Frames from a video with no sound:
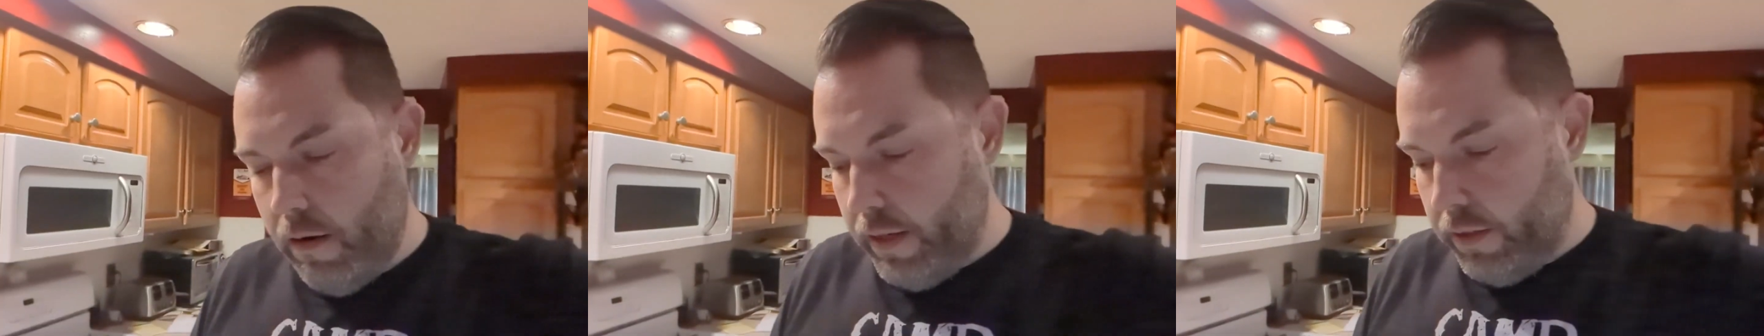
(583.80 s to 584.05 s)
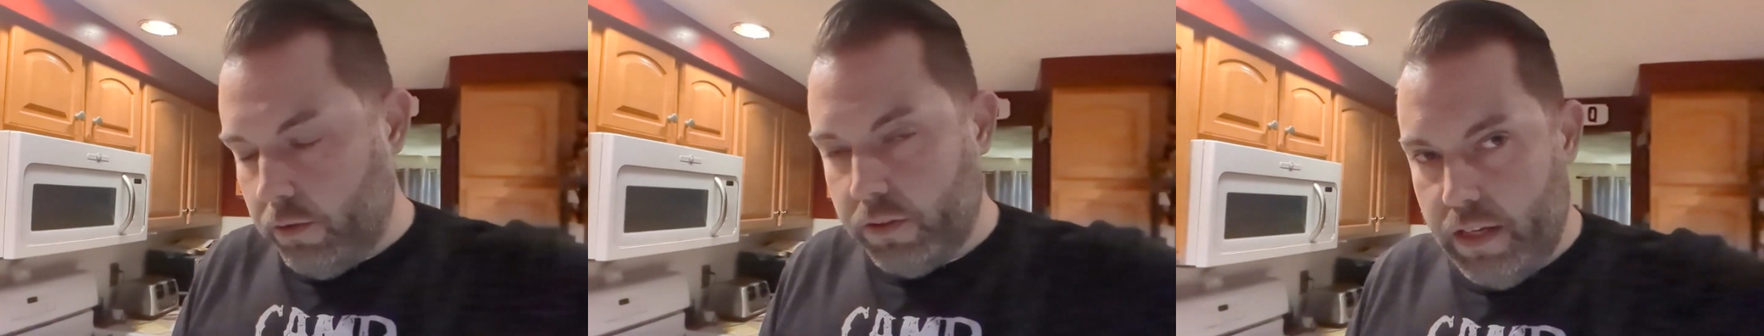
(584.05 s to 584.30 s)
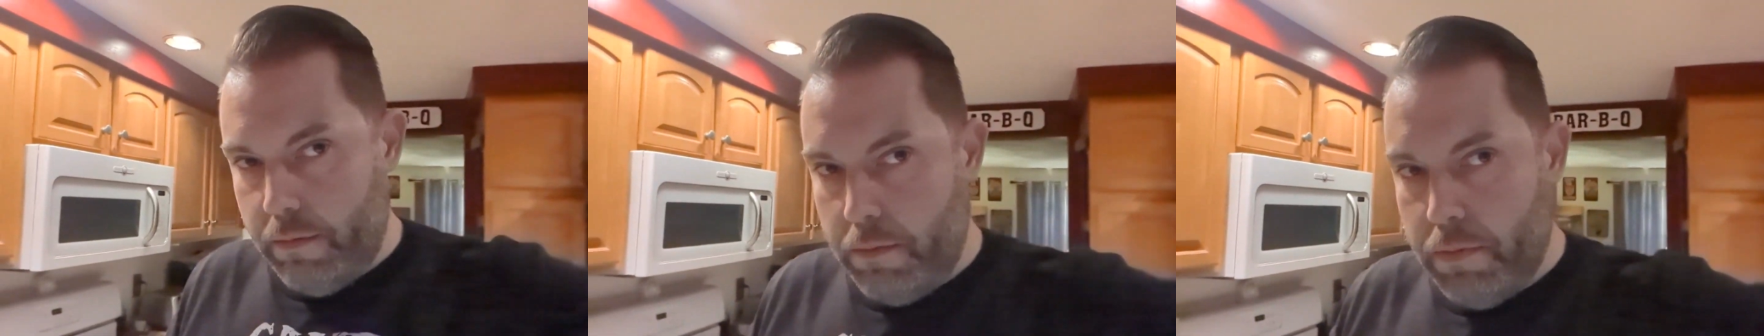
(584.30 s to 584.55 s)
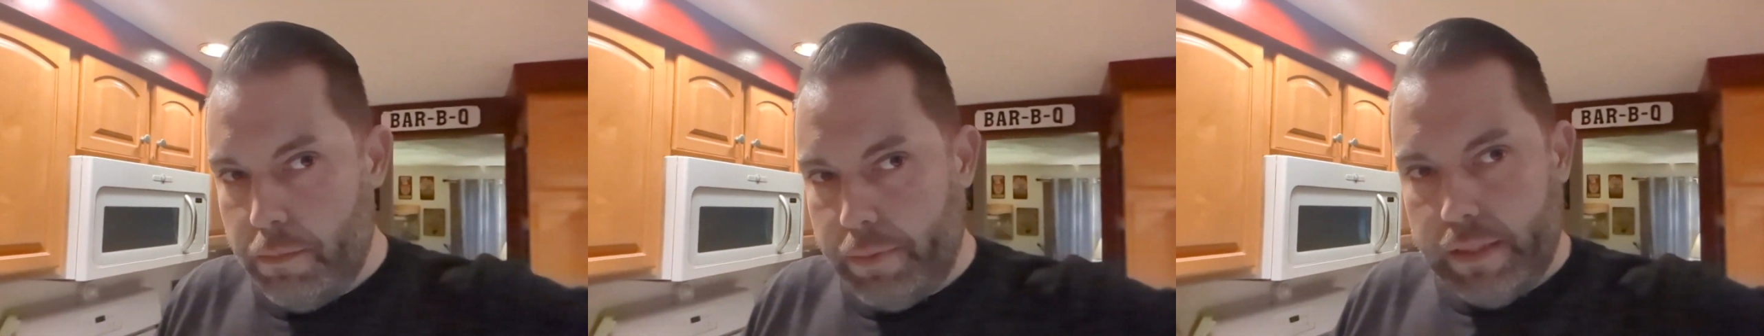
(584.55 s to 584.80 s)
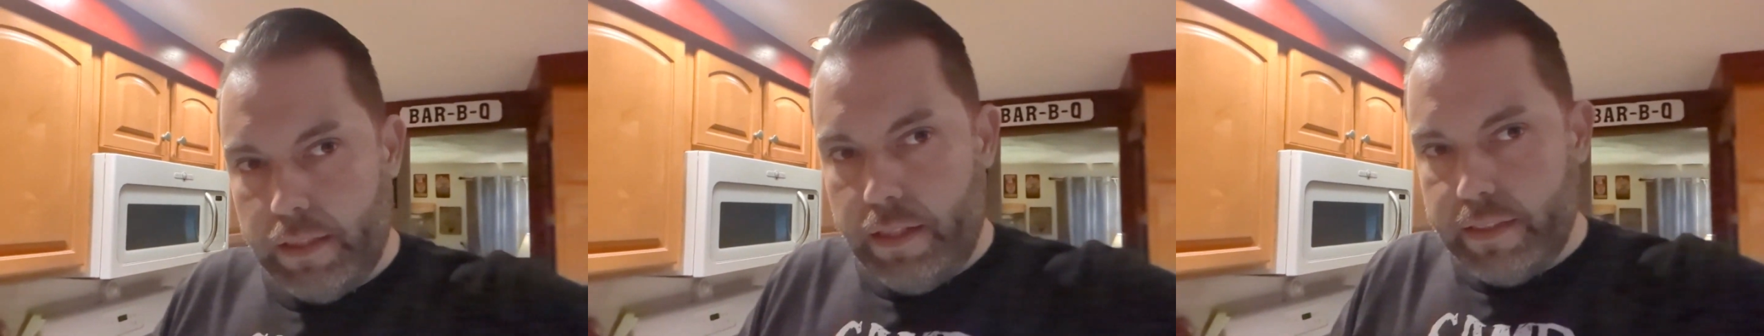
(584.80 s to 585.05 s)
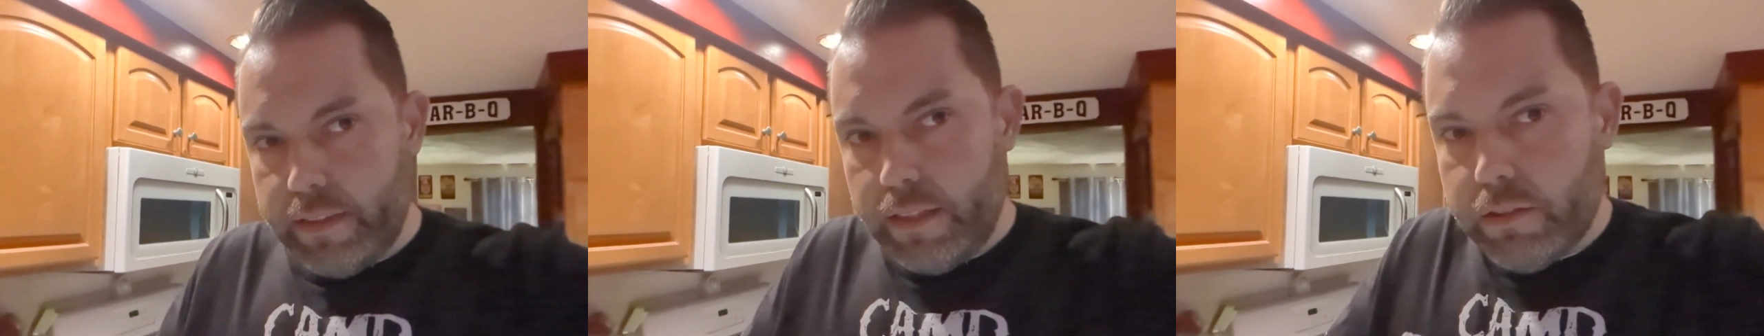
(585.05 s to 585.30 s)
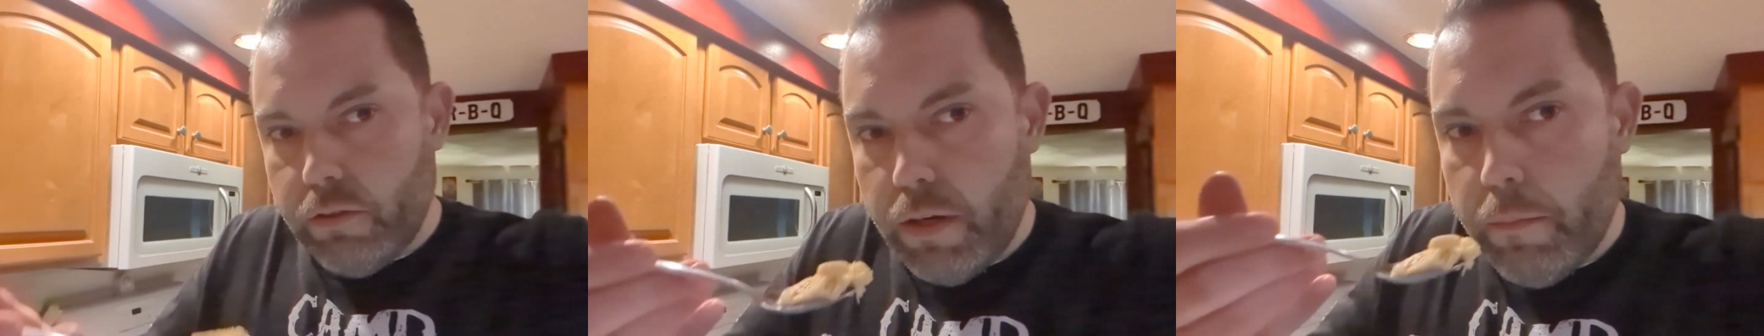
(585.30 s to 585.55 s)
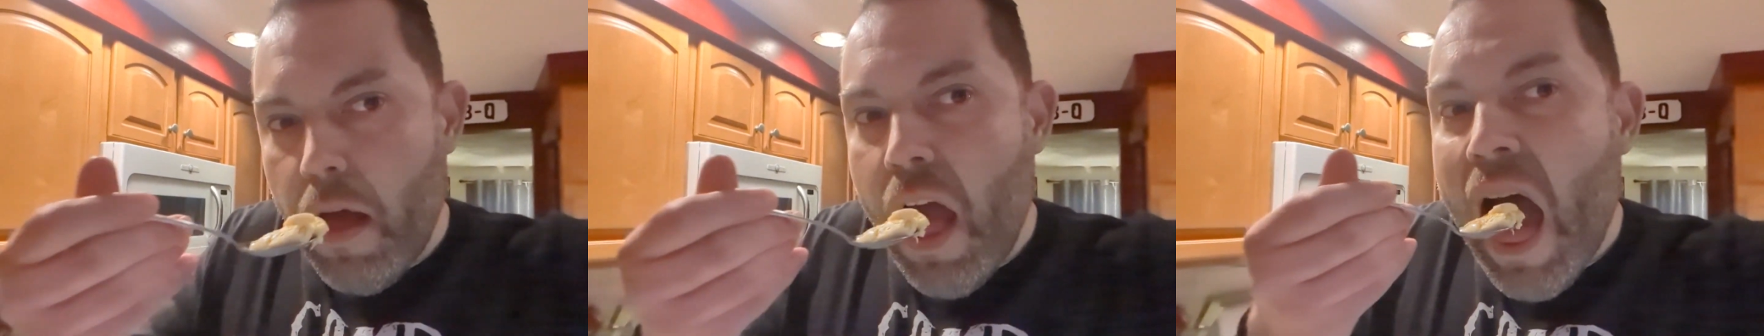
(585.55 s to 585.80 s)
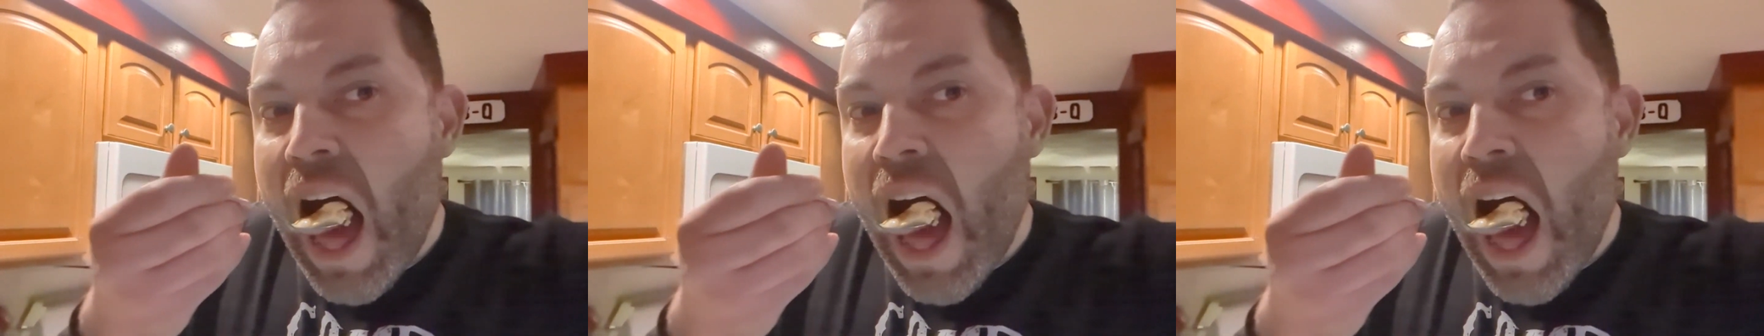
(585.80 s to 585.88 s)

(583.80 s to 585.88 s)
All right, Little Debbie Pumpkin Delights ice cream.